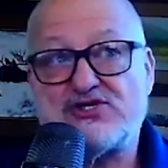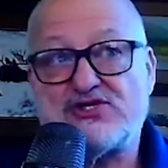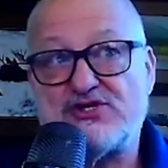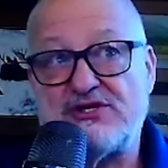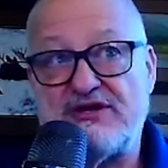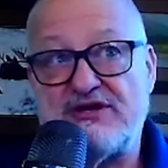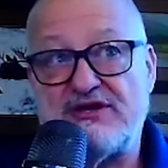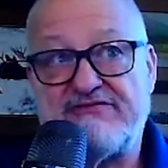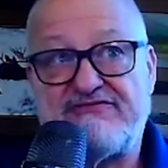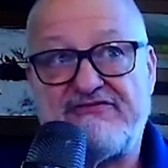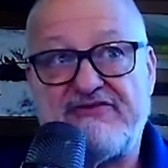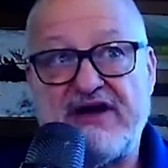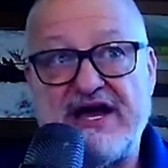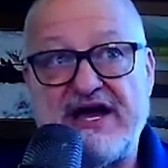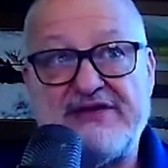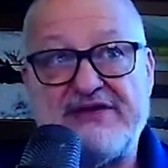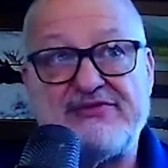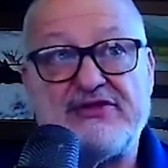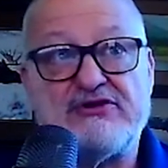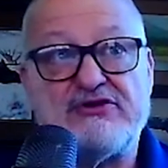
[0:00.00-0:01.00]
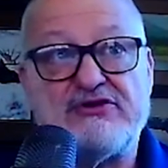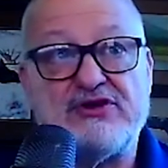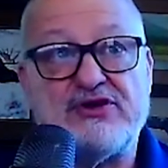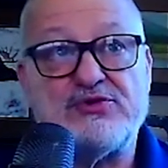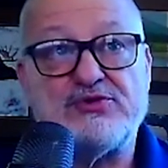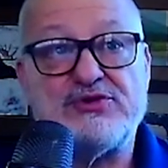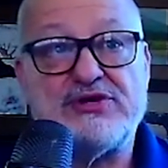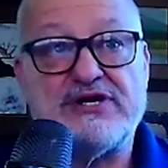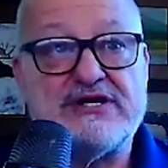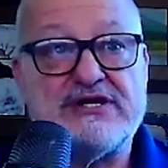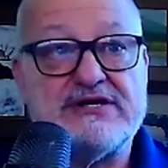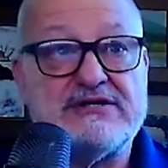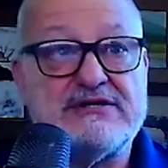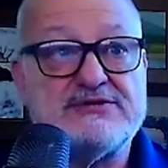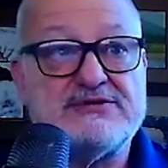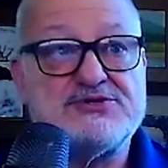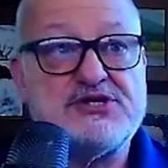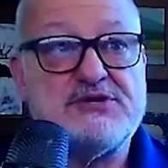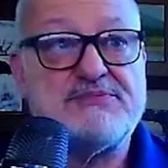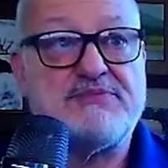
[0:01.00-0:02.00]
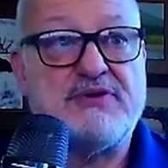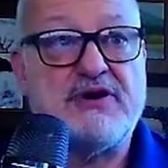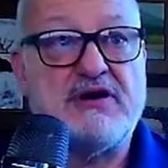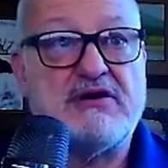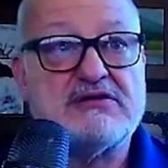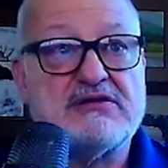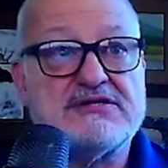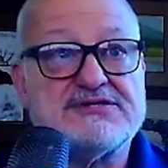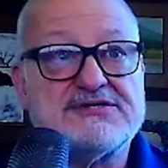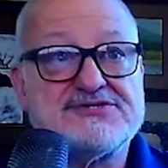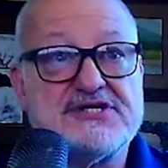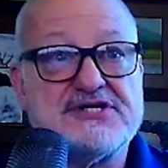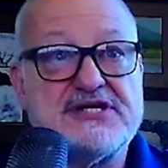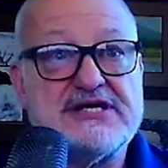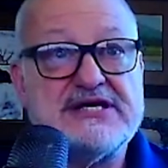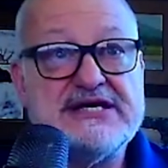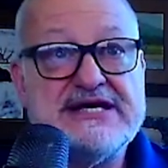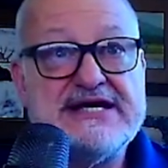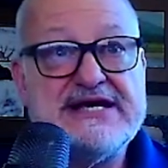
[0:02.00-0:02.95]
to define their own energy policy.